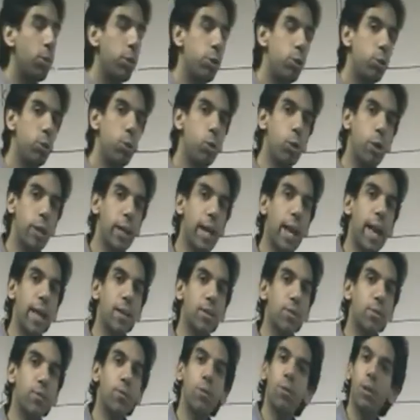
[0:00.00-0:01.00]
What would you
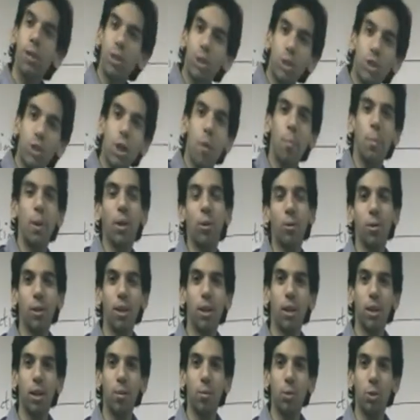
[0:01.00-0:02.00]
look at for this
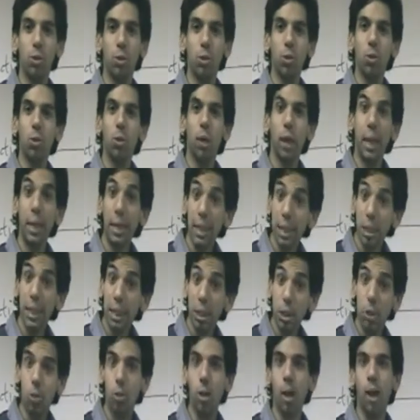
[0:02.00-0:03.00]
topic when it comes to
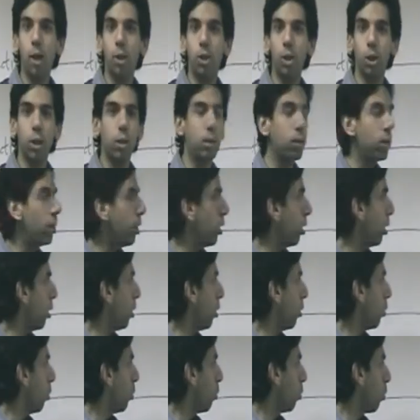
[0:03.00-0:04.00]
an introduction?
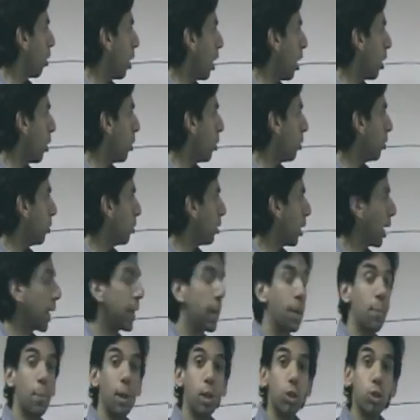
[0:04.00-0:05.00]
Well,
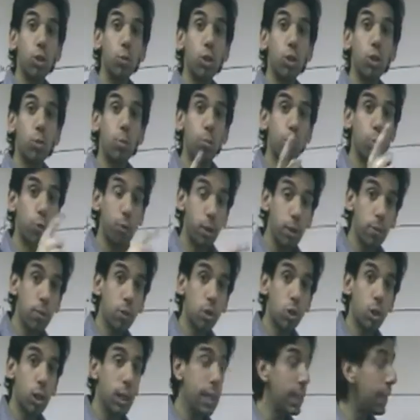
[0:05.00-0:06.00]
like I mentioned
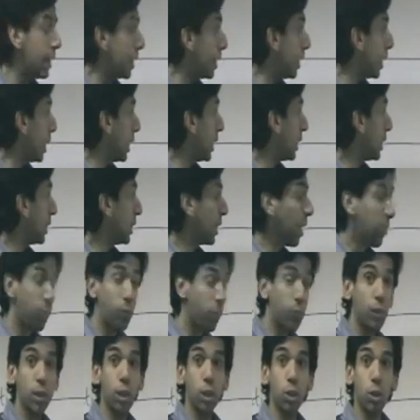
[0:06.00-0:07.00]
previously,
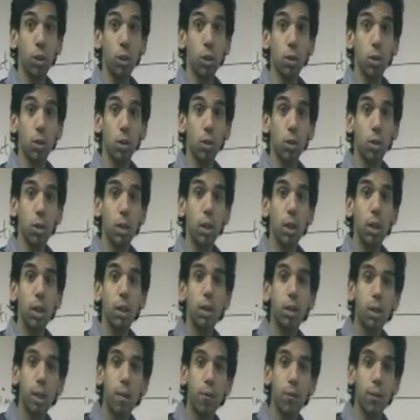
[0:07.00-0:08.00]
definitions.
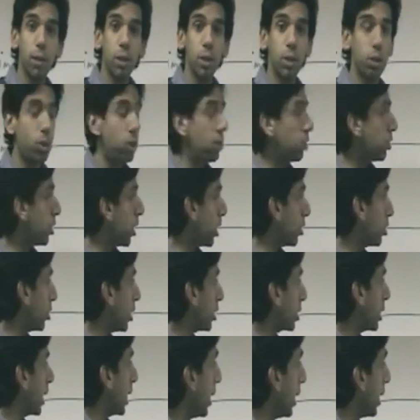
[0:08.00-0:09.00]
Definitions such
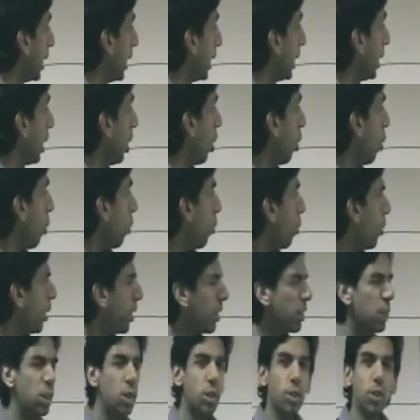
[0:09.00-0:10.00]
as, let's say,
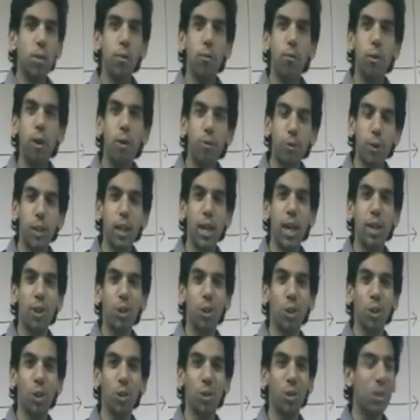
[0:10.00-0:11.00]
what is
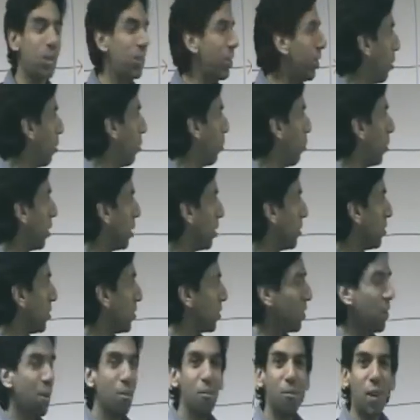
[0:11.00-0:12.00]
verification?
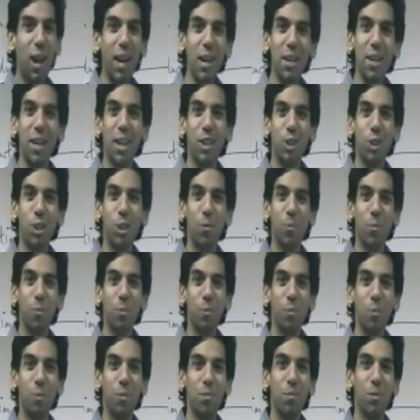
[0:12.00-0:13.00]
What is
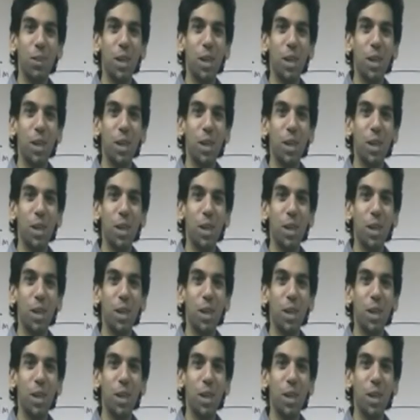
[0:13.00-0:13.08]
validation?